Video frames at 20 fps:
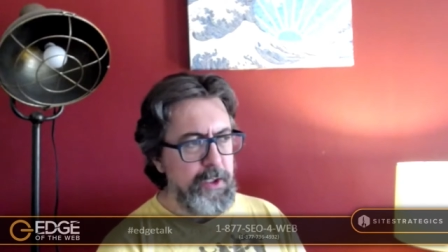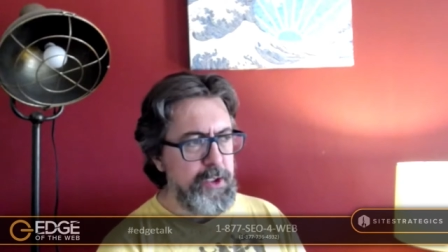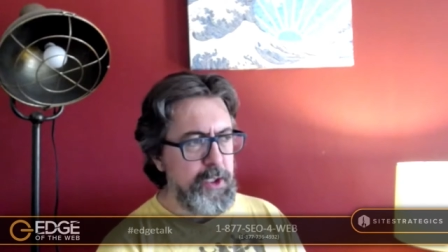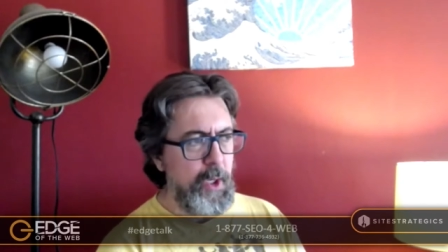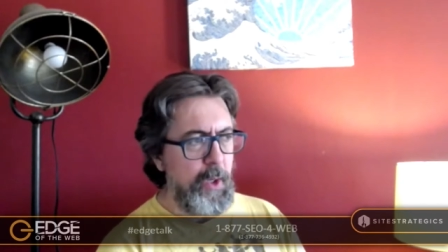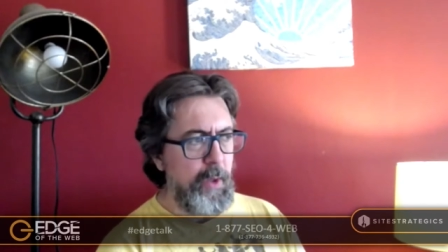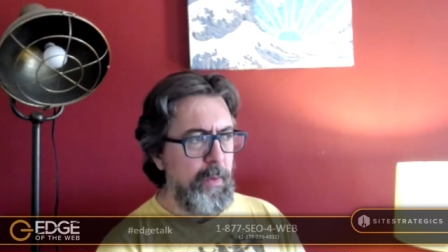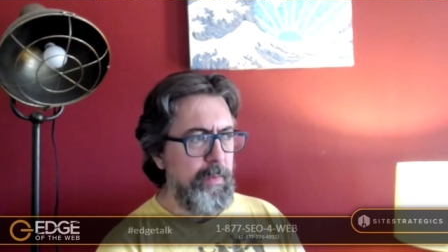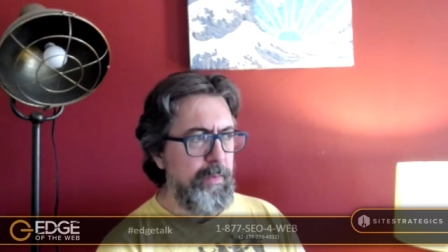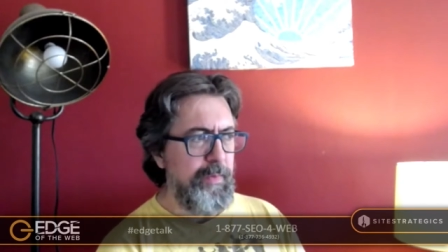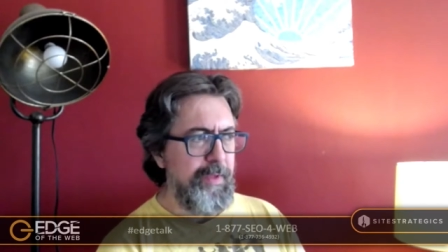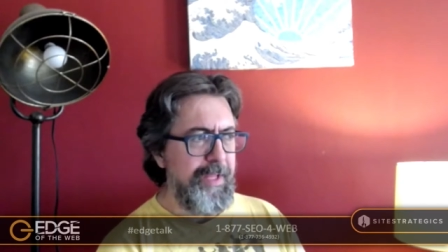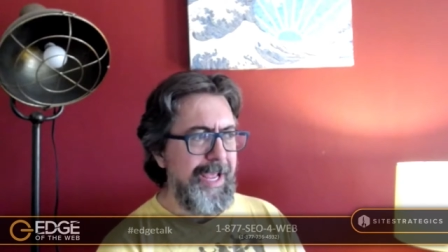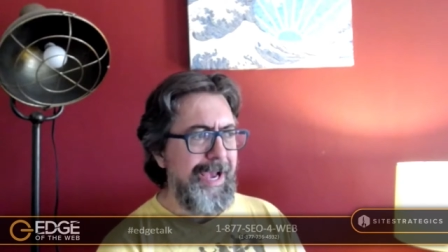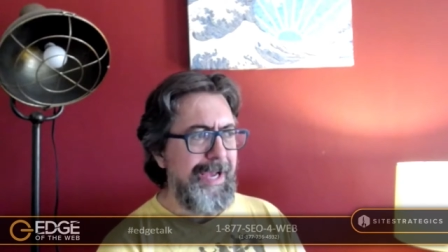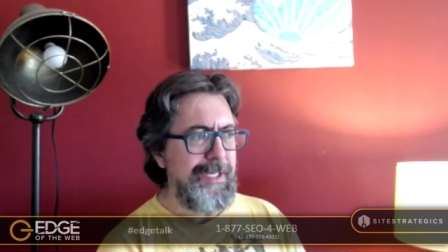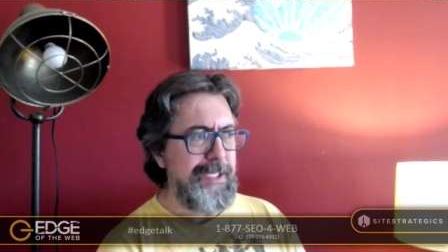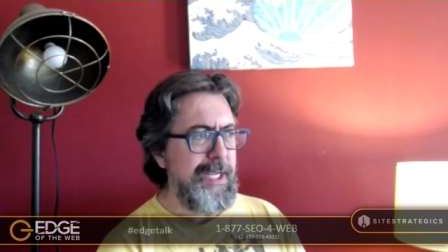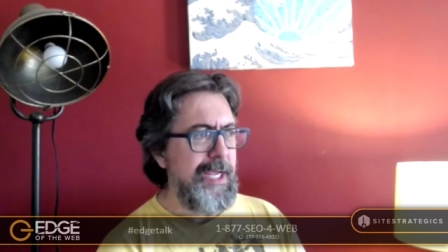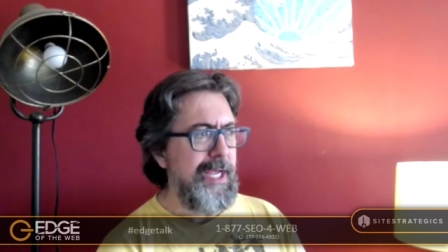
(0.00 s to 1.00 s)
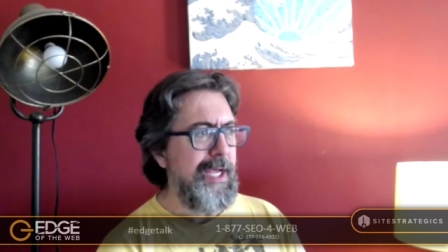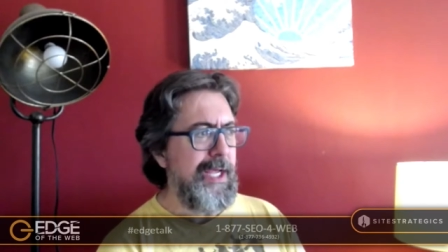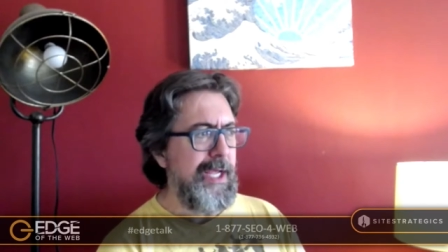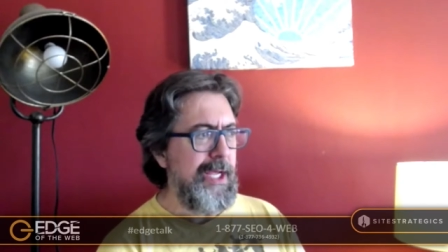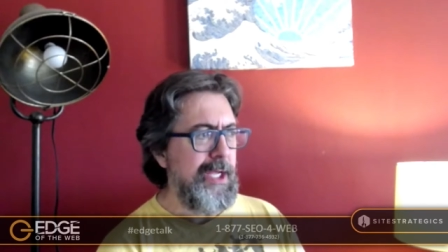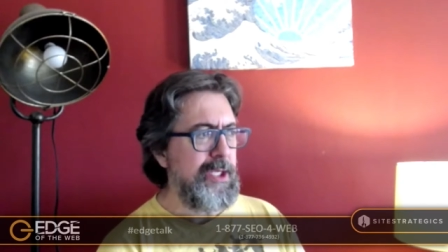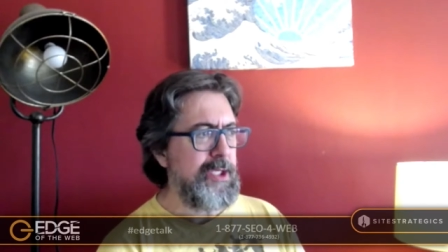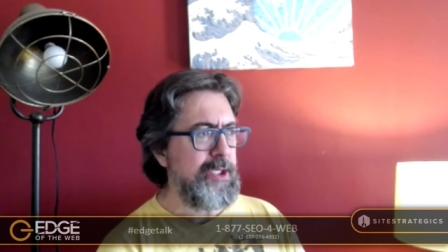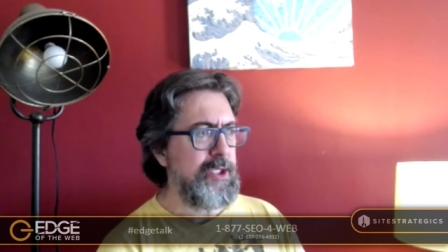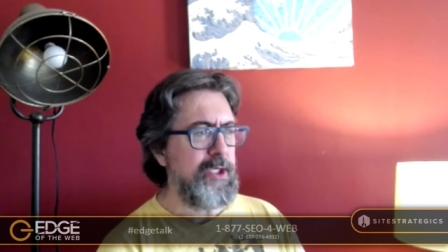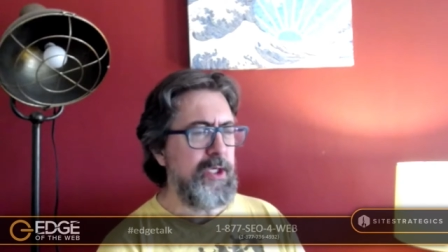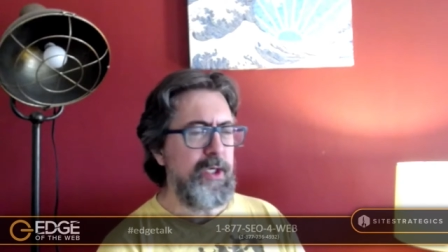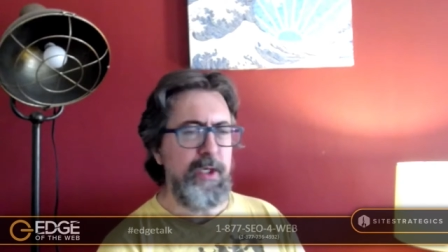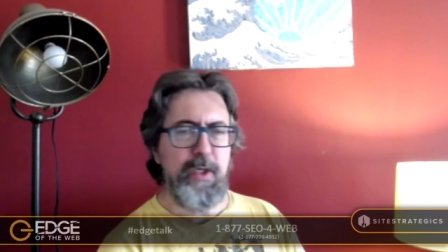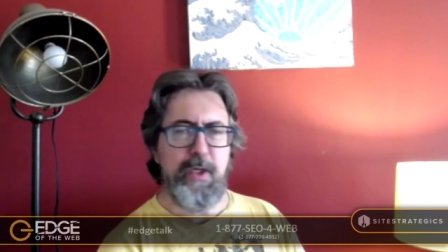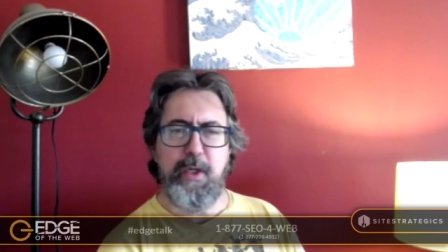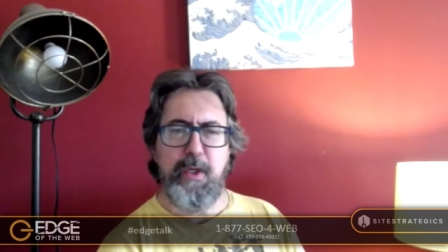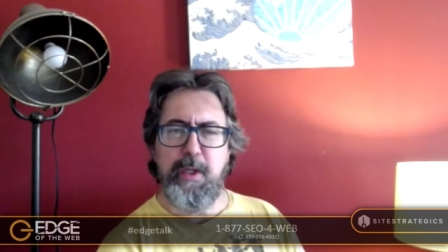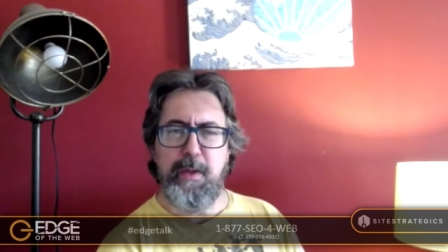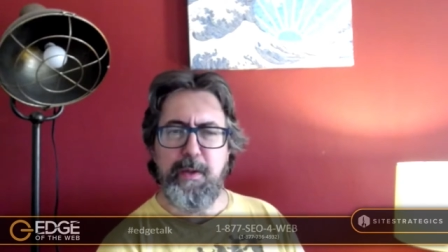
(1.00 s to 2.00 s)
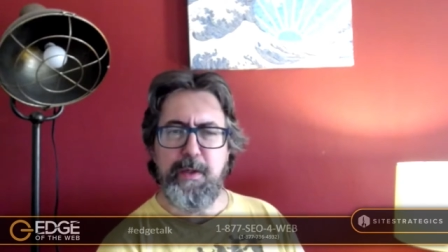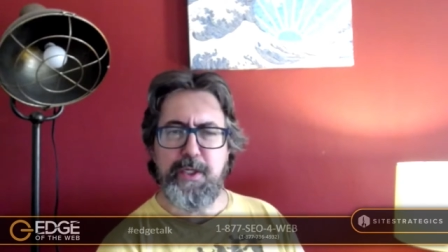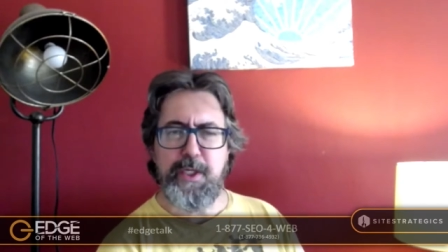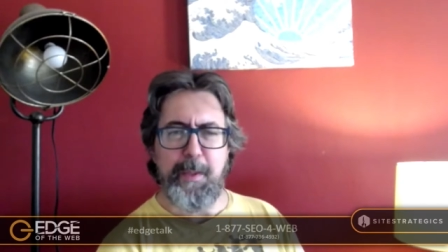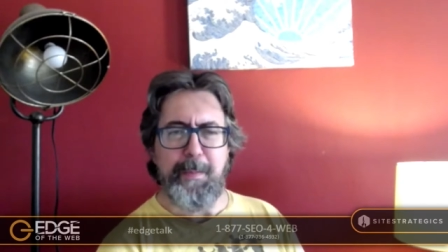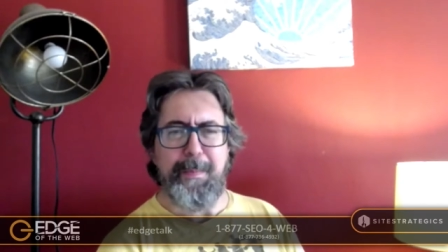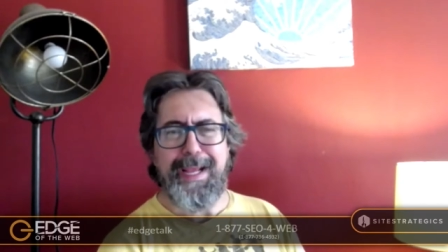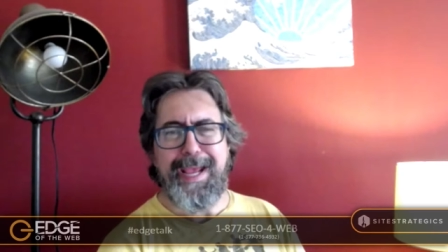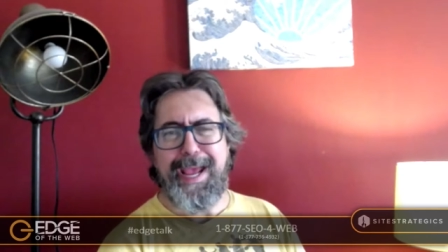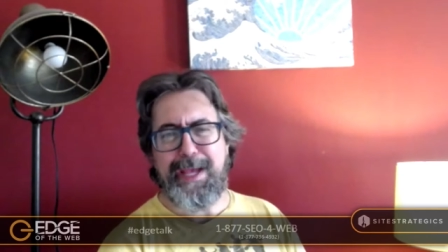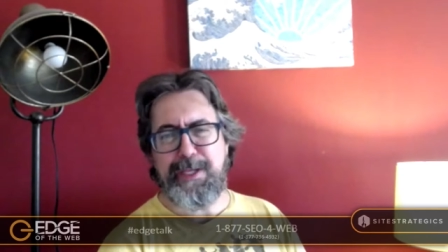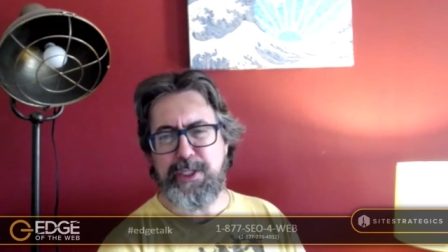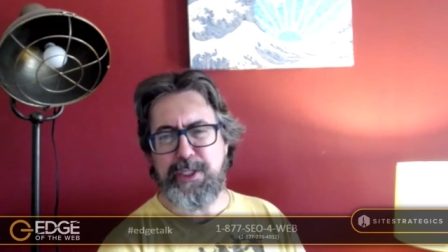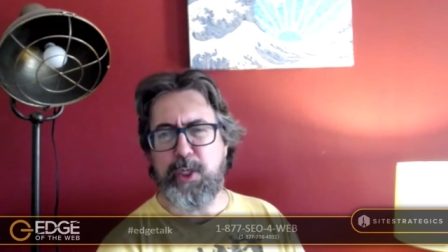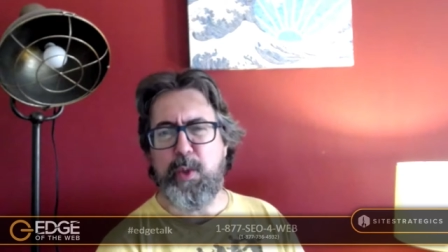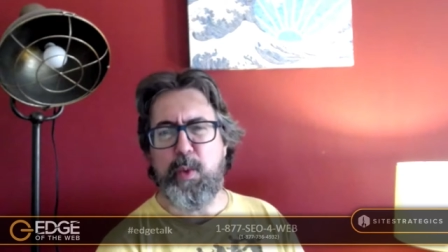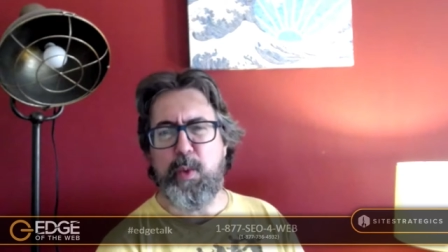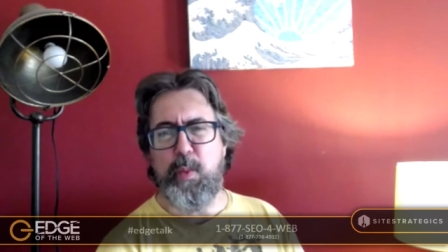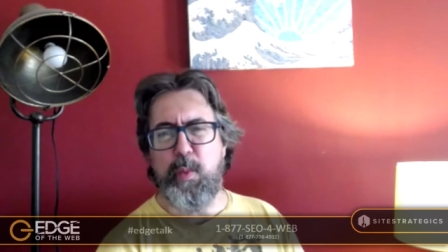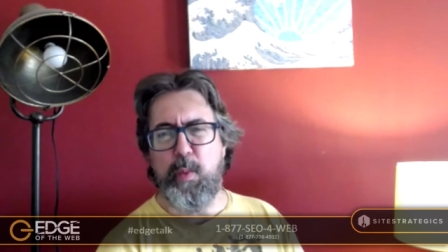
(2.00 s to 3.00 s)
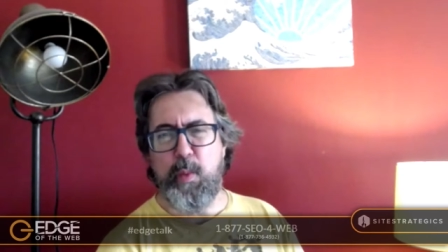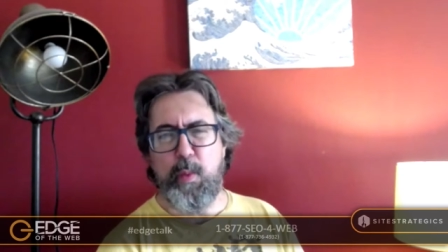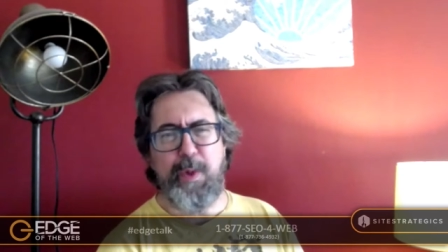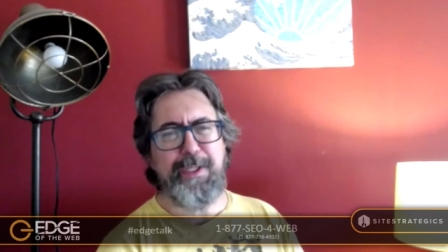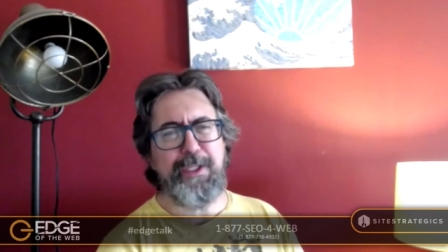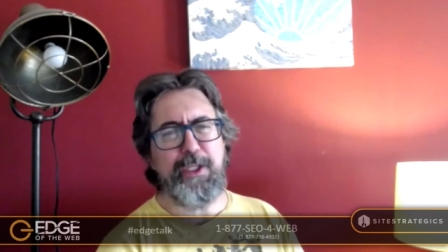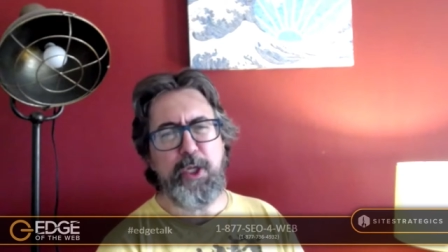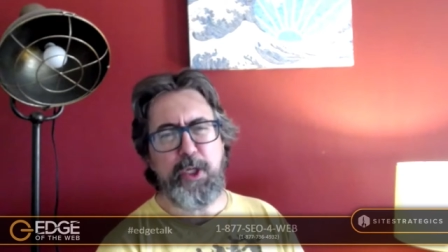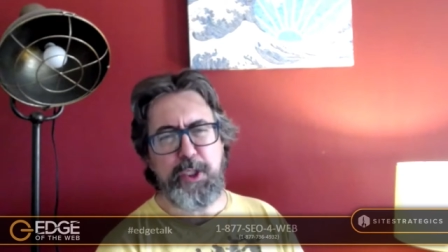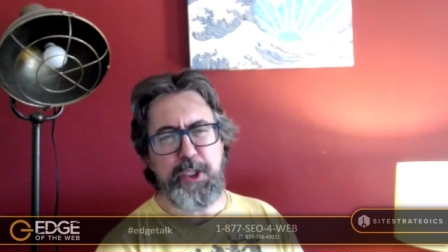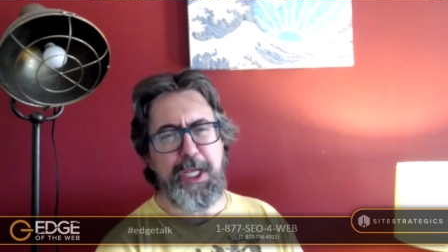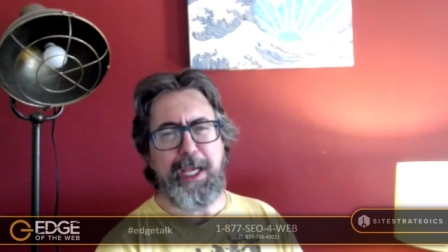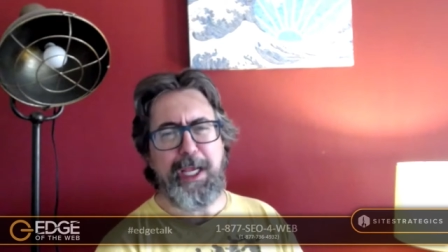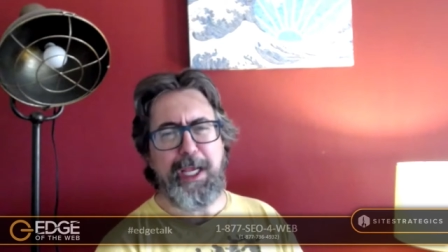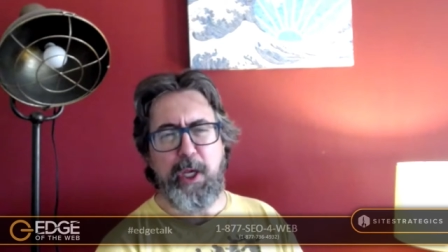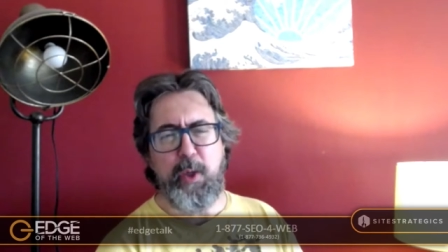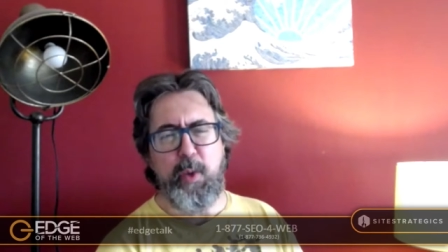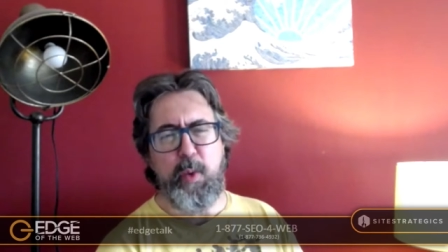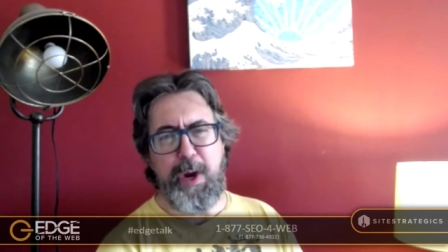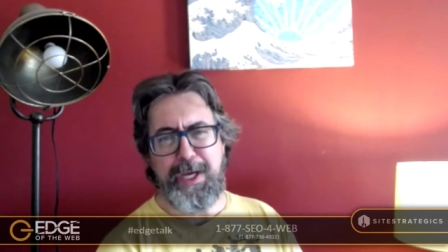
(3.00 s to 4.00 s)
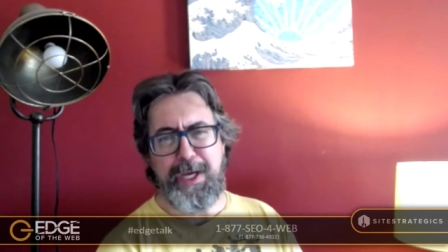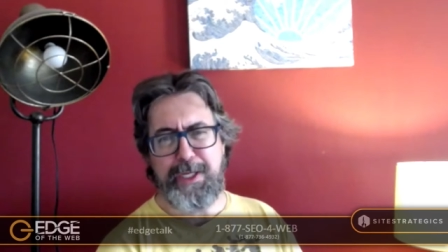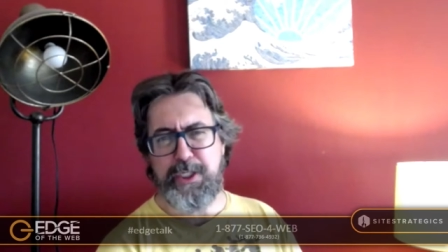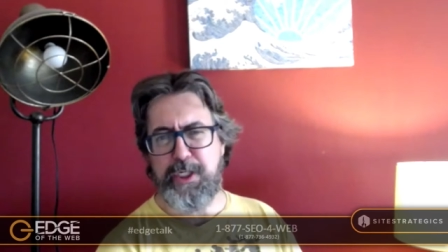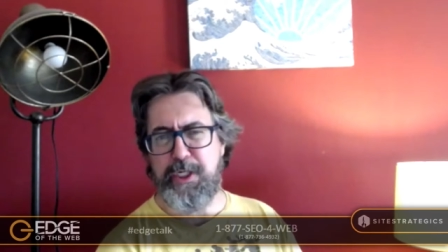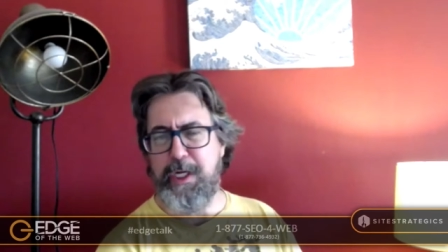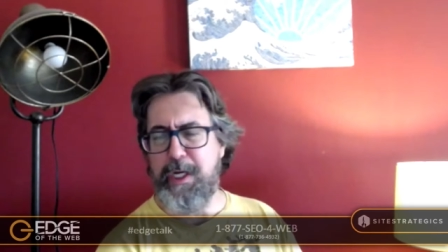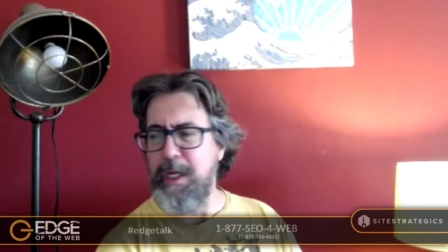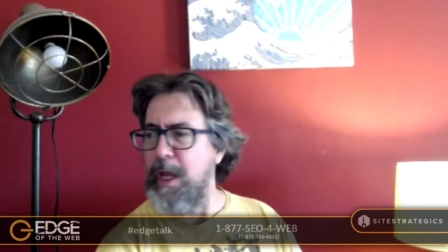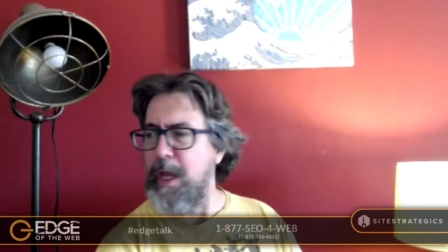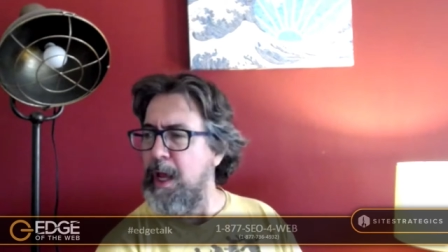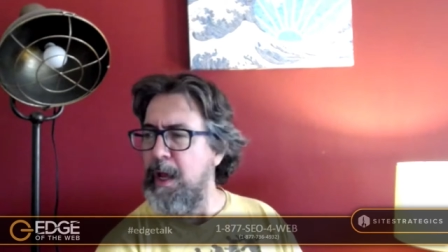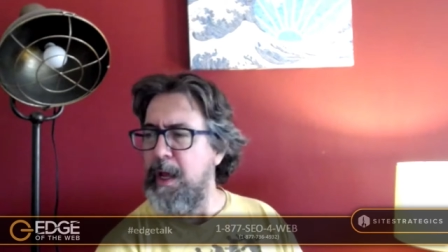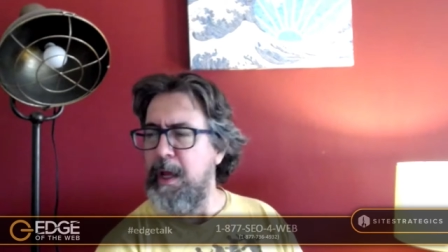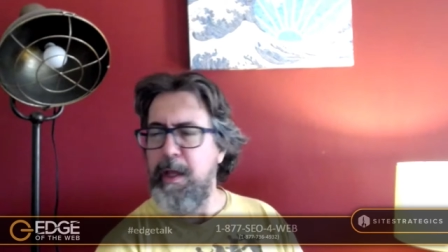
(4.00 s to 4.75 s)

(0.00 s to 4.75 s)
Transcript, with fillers: So the idea is somebody asks what looks like a question.